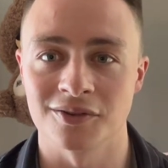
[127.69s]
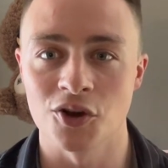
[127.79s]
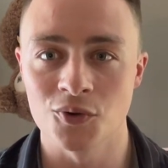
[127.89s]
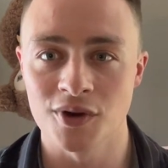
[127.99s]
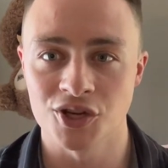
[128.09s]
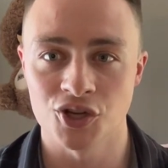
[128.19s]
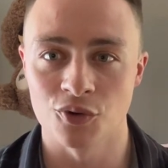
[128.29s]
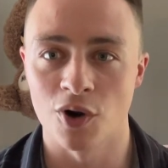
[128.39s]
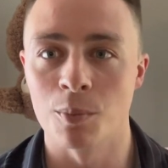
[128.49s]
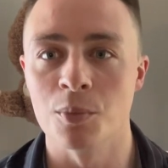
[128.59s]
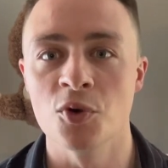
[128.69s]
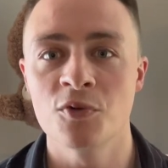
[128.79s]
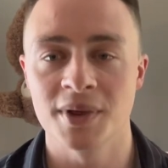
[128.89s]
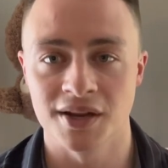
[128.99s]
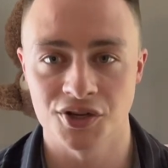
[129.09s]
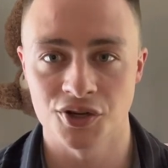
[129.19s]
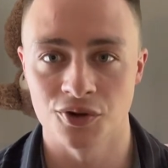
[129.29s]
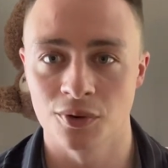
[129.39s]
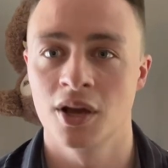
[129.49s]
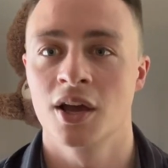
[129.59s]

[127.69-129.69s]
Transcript: load issue, a movement issue.